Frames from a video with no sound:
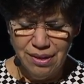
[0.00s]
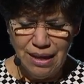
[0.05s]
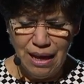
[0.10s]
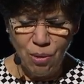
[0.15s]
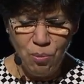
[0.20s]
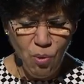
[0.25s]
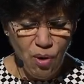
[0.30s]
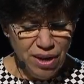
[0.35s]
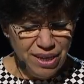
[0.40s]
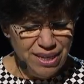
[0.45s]
I
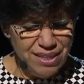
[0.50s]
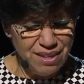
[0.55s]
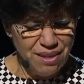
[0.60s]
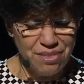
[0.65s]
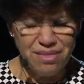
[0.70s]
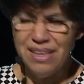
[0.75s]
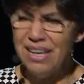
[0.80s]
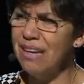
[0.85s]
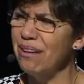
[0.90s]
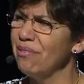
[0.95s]
wanted to
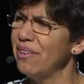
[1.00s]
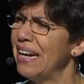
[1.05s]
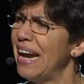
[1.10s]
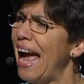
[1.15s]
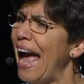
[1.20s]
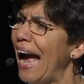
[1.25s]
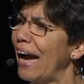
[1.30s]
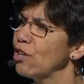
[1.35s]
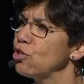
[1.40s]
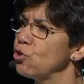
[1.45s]
think of an
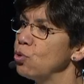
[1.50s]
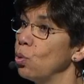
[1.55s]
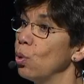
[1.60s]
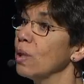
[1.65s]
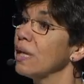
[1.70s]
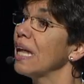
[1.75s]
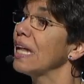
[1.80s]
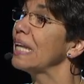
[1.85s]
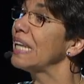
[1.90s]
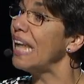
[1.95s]

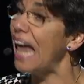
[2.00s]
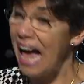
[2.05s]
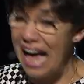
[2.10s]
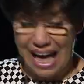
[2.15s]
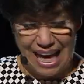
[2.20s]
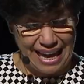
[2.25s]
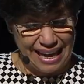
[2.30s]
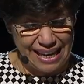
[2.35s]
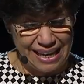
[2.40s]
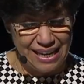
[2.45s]
actual
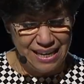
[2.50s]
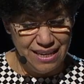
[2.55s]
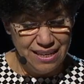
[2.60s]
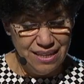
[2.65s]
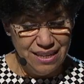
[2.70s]
lie